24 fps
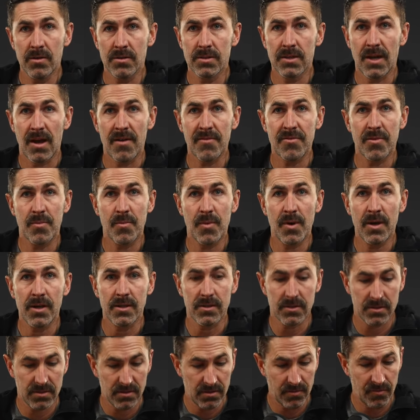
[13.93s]
It's half the
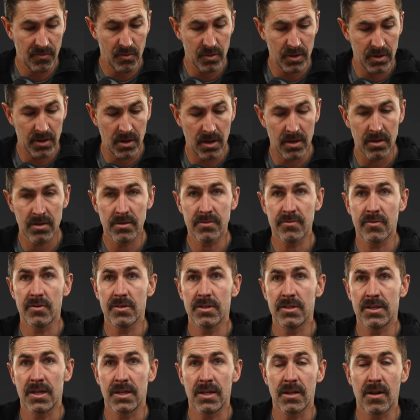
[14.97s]
price, $40
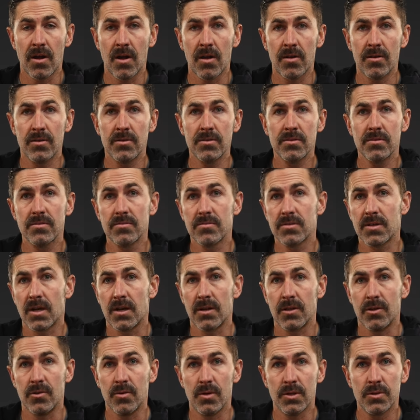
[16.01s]
versus $80. It's got
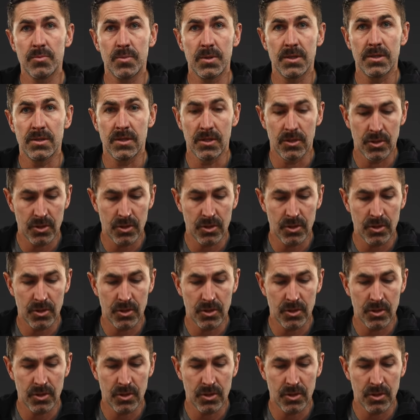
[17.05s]
a USB-C